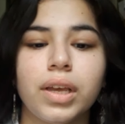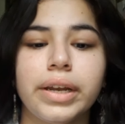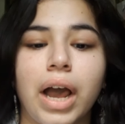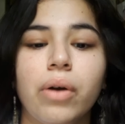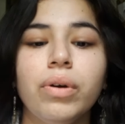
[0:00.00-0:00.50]

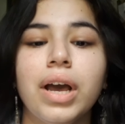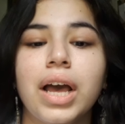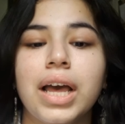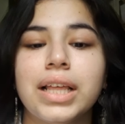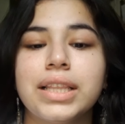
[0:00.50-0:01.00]
Now,
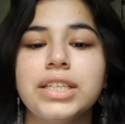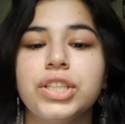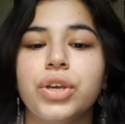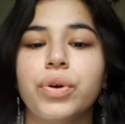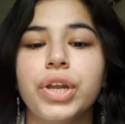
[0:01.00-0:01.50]
this
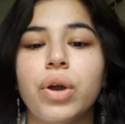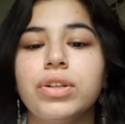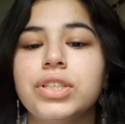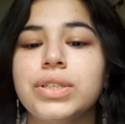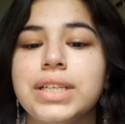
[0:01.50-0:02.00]
theory
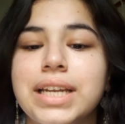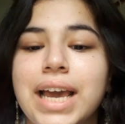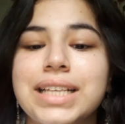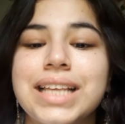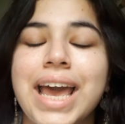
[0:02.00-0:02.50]
also
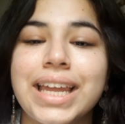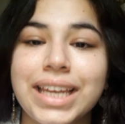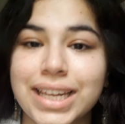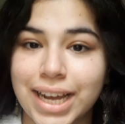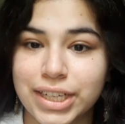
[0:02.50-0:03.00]
denies
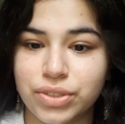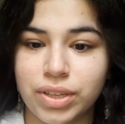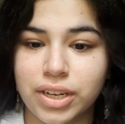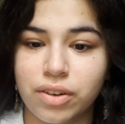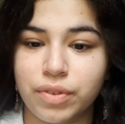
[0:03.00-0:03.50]
any right to
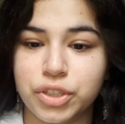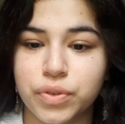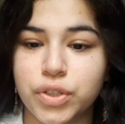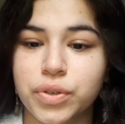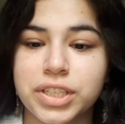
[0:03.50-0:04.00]
the
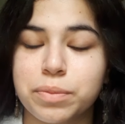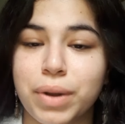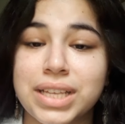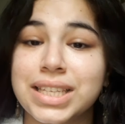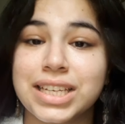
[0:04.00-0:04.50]
individual to
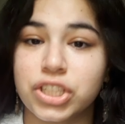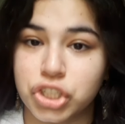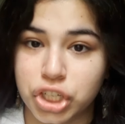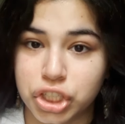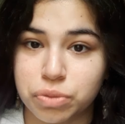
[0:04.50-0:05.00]
express his
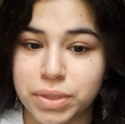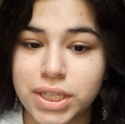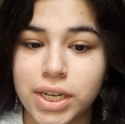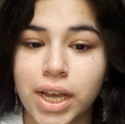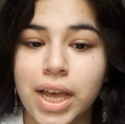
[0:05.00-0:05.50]

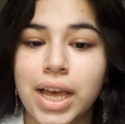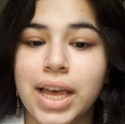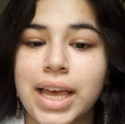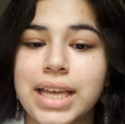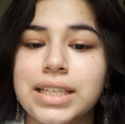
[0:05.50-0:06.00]
judgment.
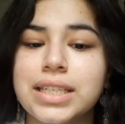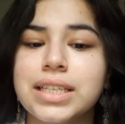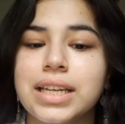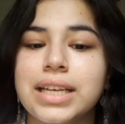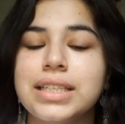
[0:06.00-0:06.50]
It
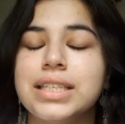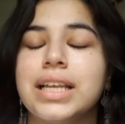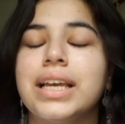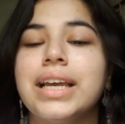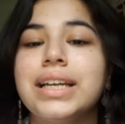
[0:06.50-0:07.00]

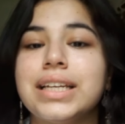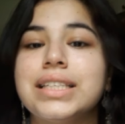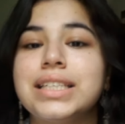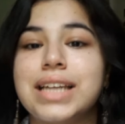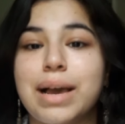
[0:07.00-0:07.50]

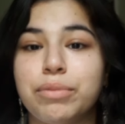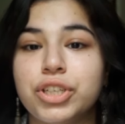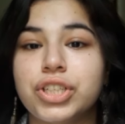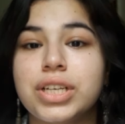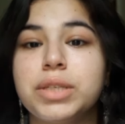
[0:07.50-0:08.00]

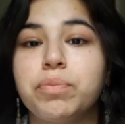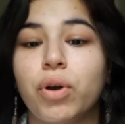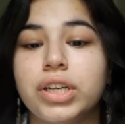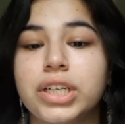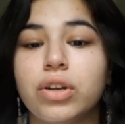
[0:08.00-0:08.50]
establishes
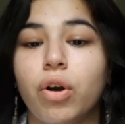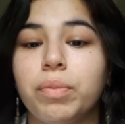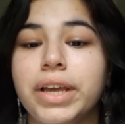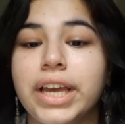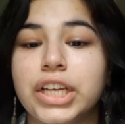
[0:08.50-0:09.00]
political
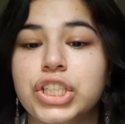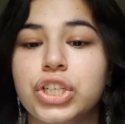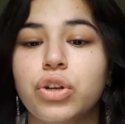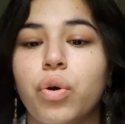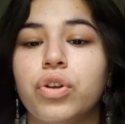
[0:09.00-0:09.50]

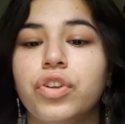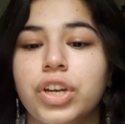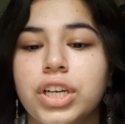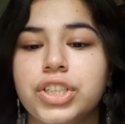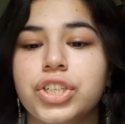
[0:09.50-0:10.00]
obligation on
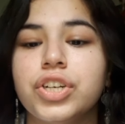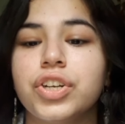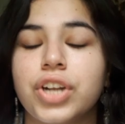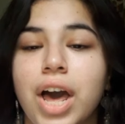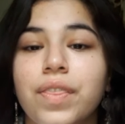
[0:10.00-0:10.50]
religion
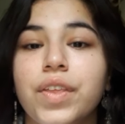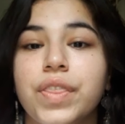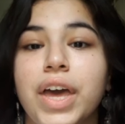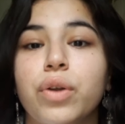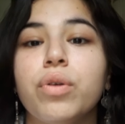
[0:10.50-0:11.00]
rather
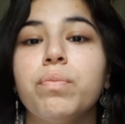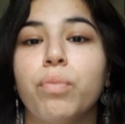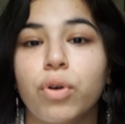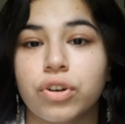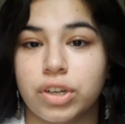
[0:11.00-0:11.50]
than on
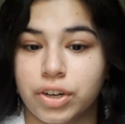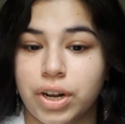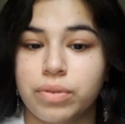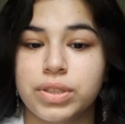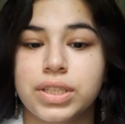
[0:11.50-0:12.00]
moral
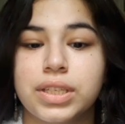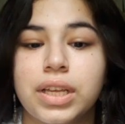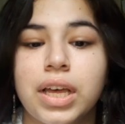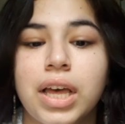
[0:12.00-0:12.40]
grounds.